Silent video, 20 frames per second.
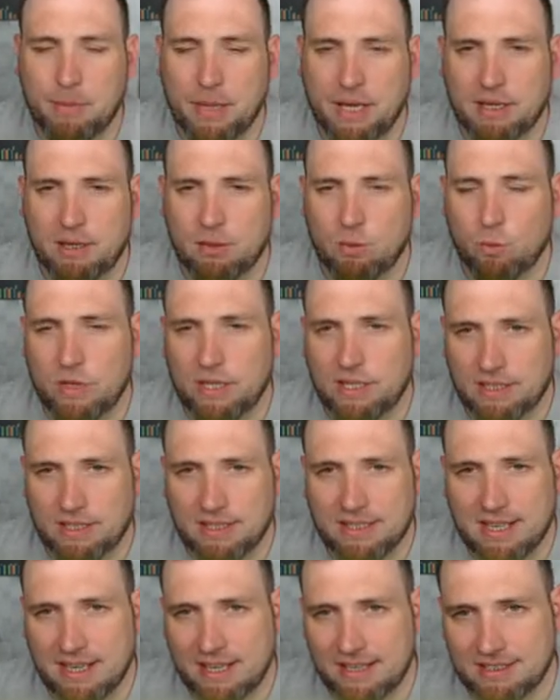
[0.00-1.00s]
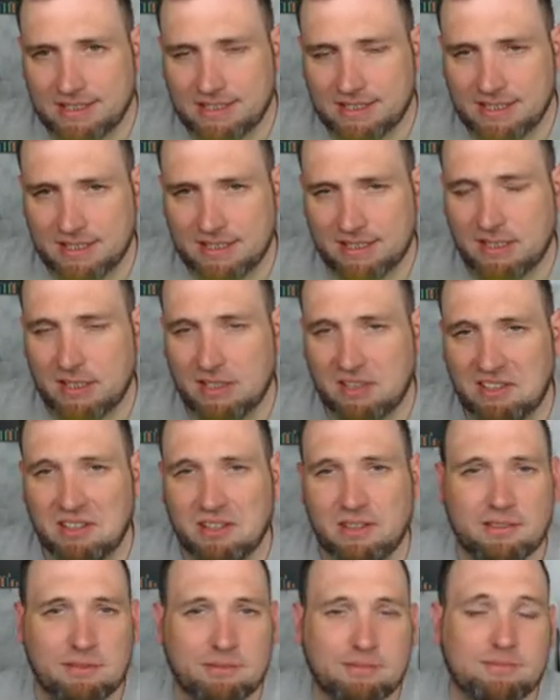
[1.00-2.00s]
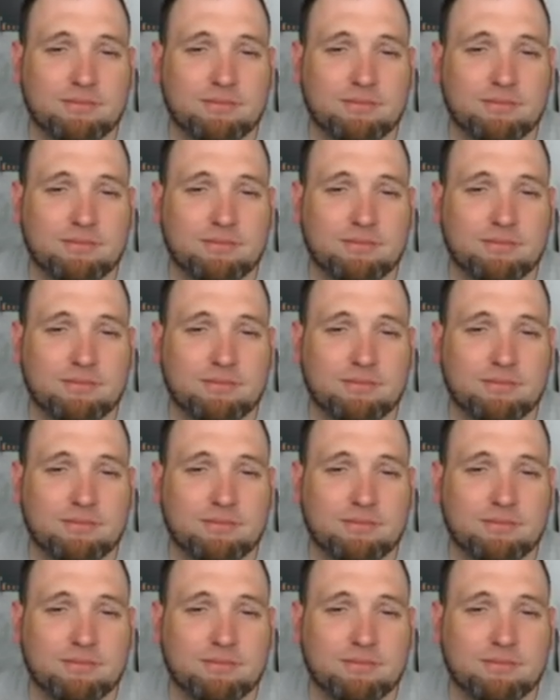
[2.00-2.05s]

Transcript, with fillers: out a week of content here.